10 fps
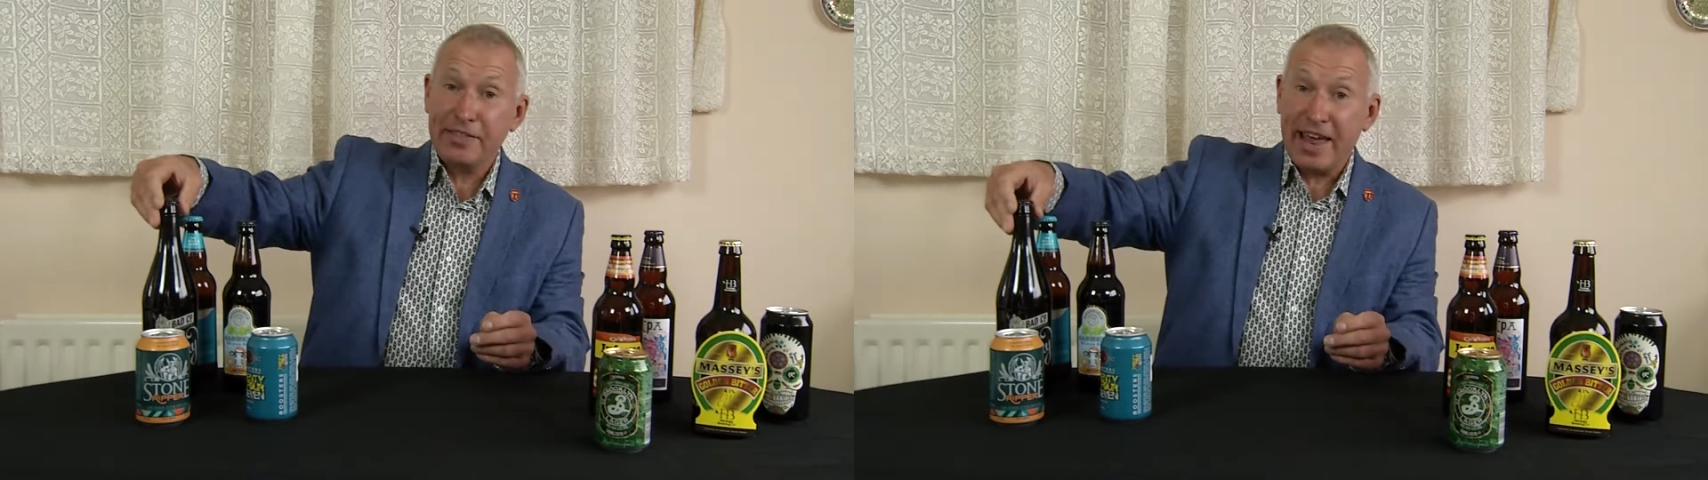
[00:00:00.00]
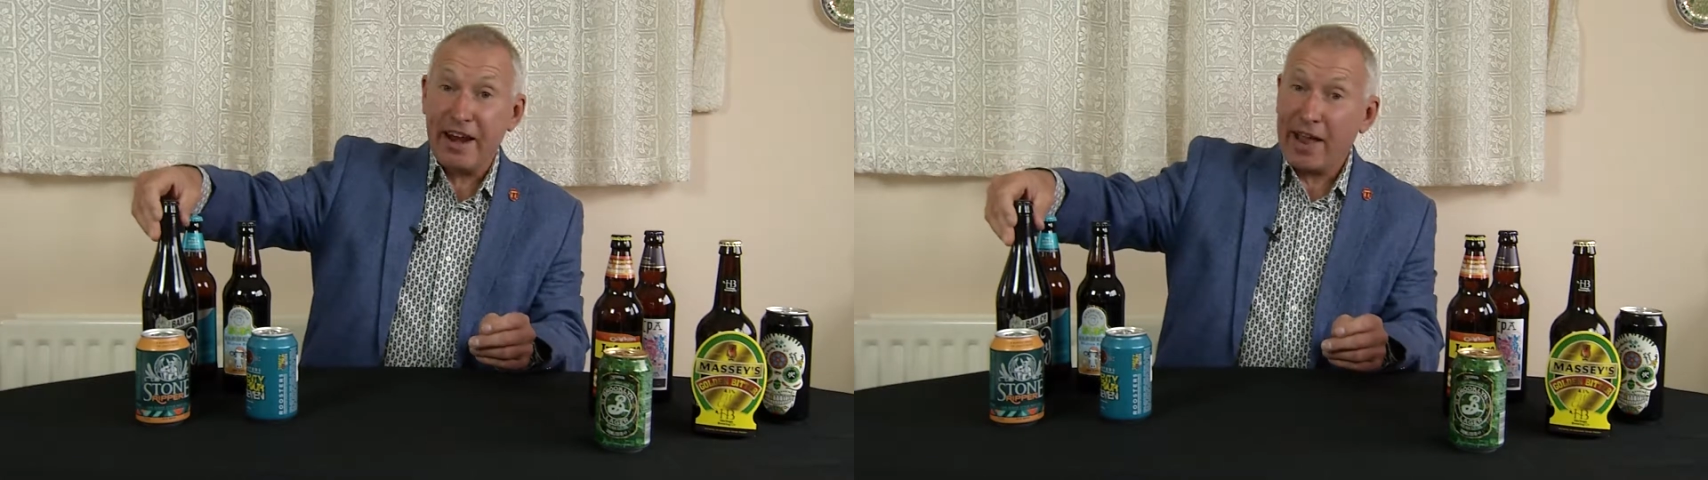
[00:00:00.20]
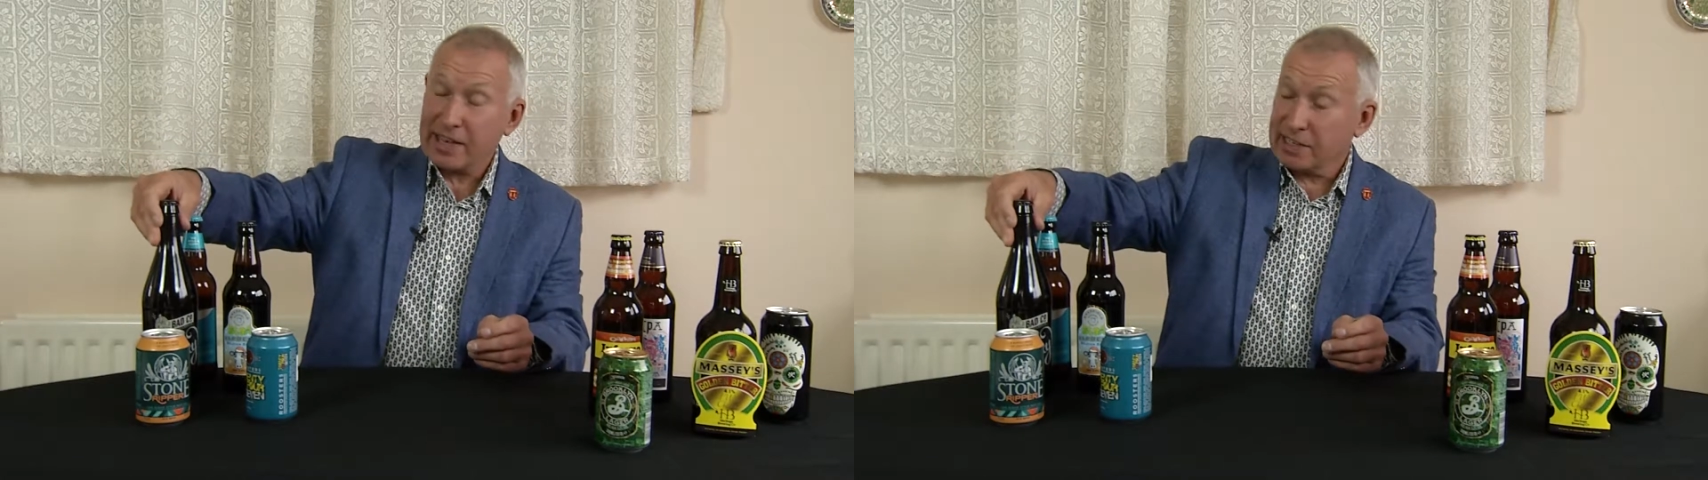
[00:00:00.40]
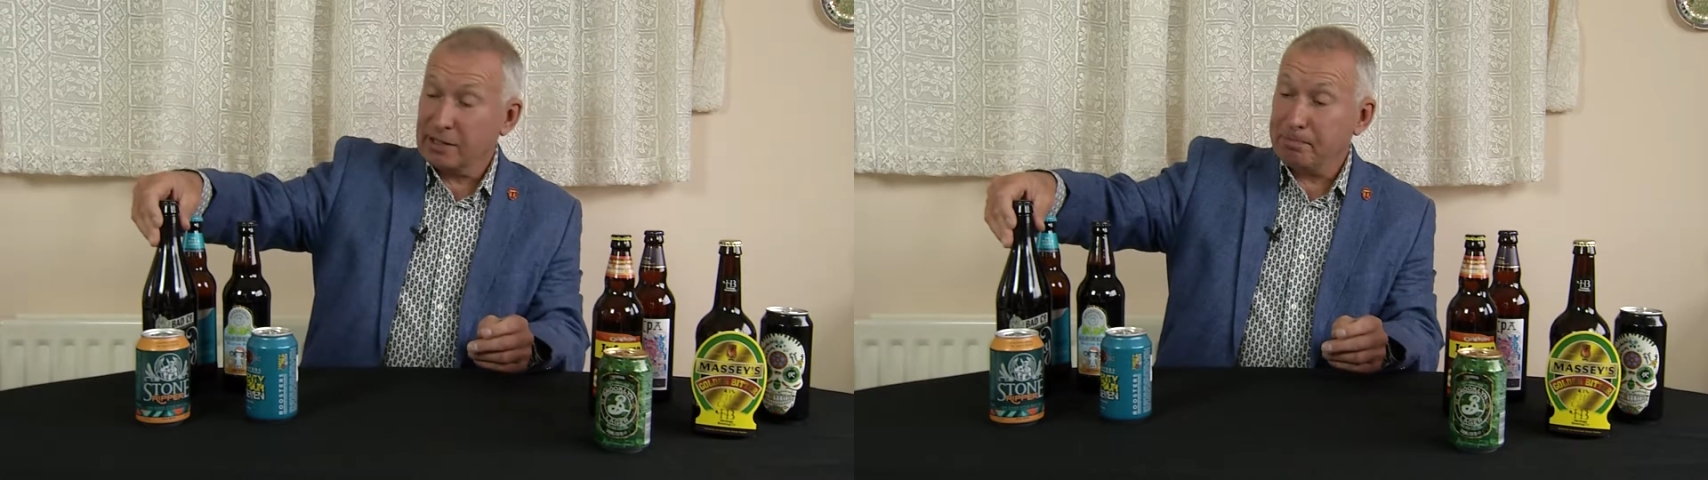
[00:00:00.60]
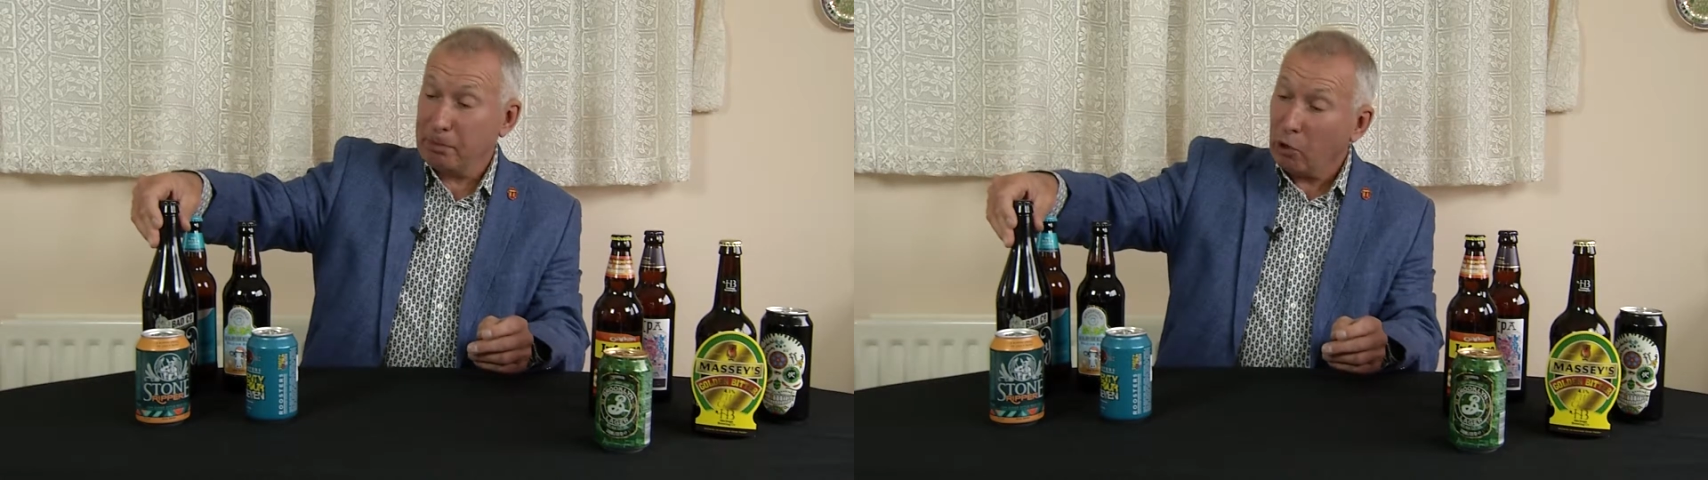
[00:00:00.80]
their
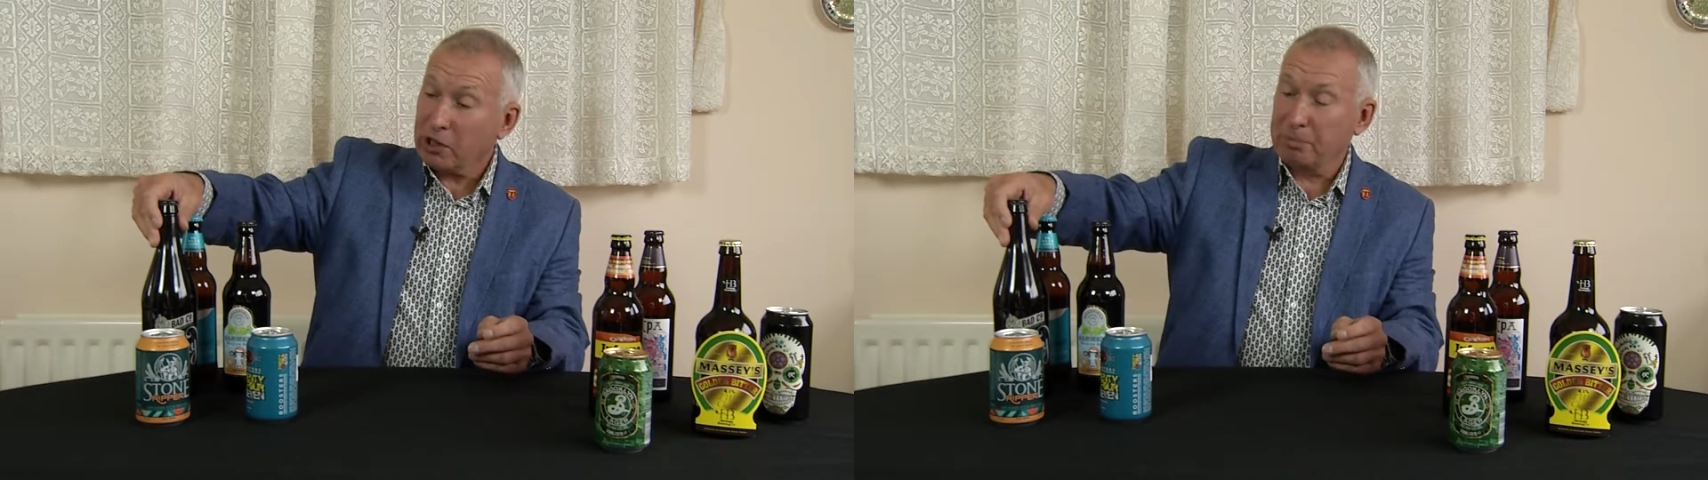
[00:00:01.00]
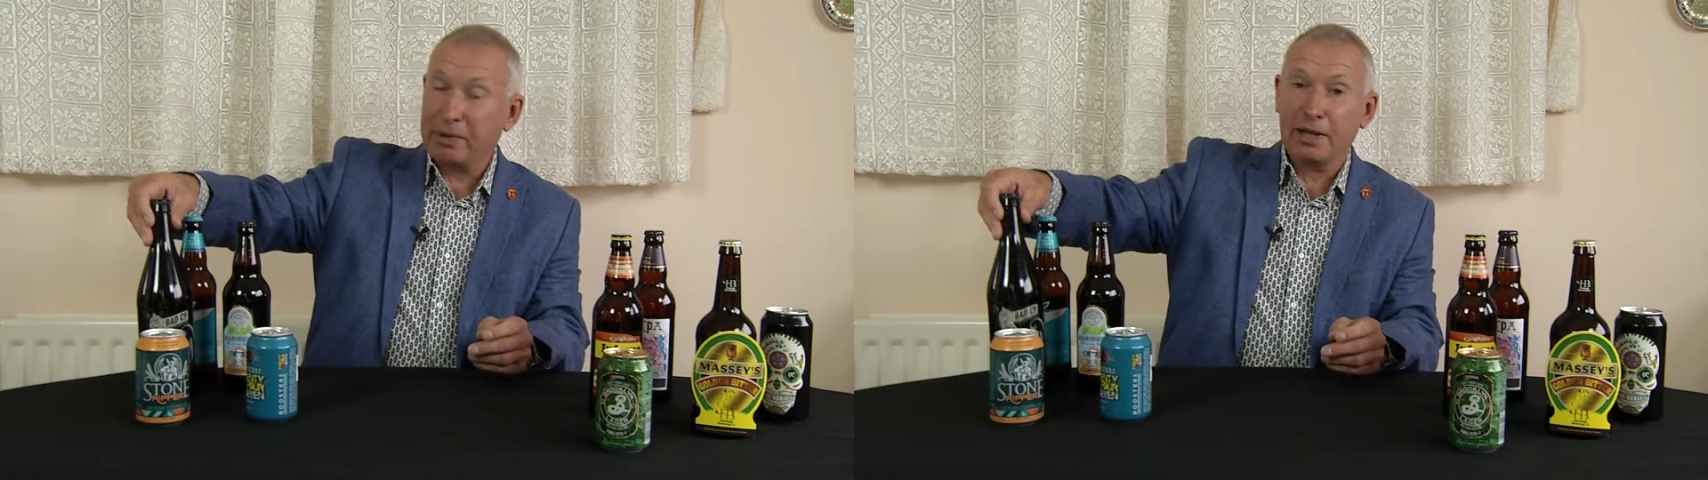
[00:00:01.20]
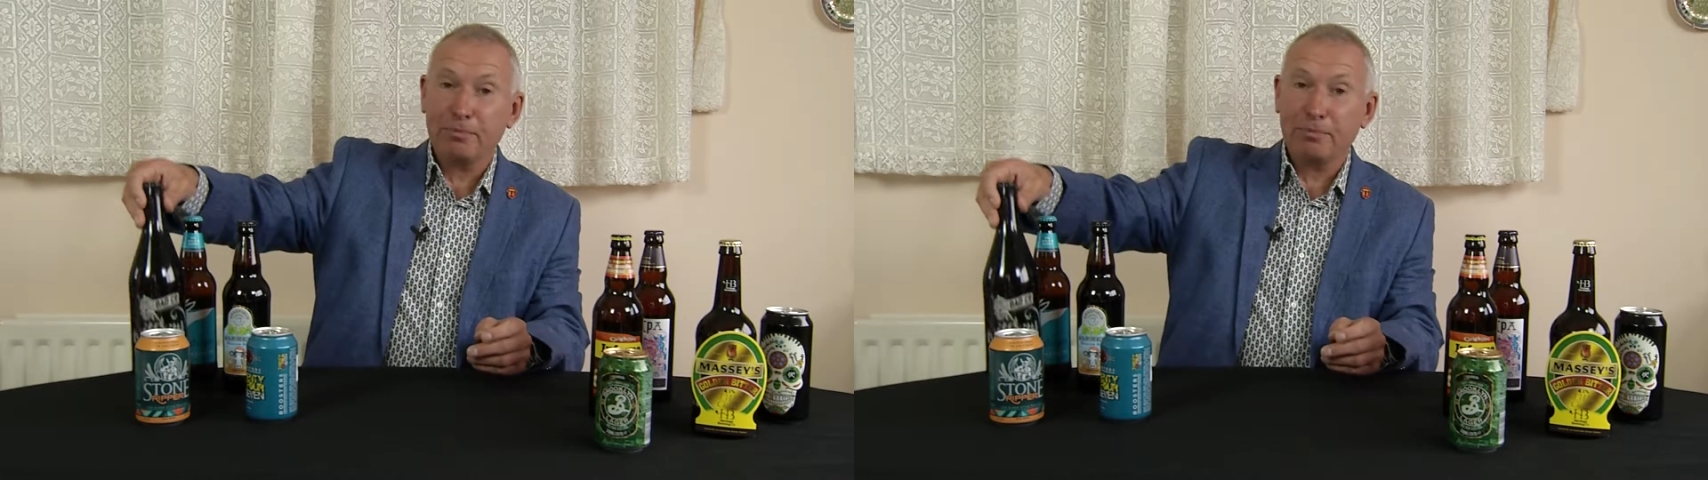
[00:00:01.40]
excellent bottled beer